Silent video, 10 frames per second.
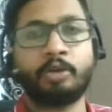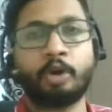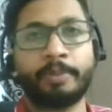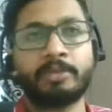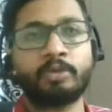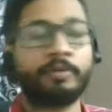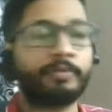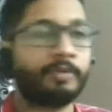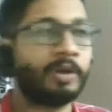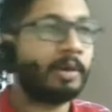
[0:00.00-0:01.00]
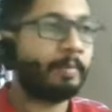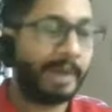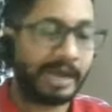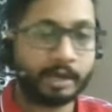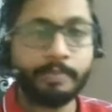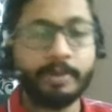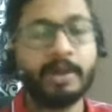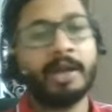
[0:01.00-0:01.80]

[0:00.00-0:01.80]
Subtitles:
topics of backup,